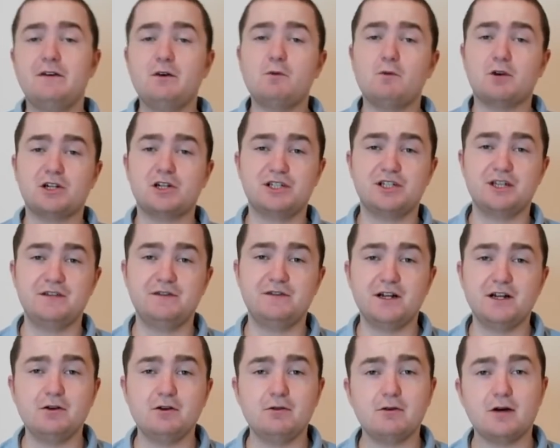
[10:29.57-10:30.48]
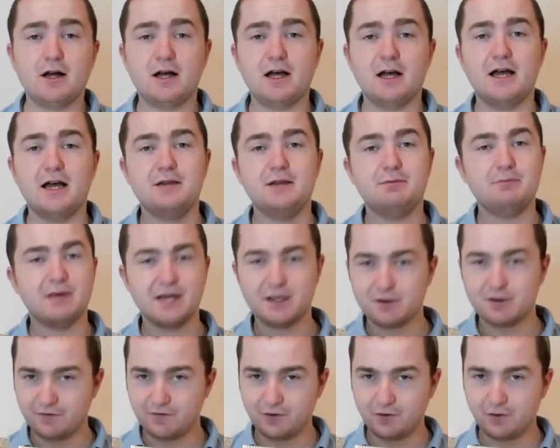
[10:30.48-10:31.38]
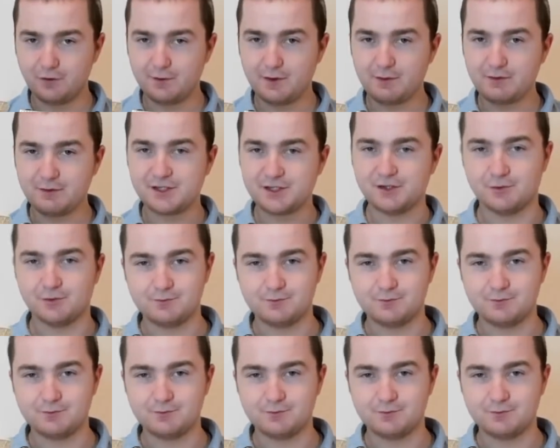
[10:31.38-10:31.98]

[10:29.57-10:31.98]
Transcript: watched this video, and may the force be with you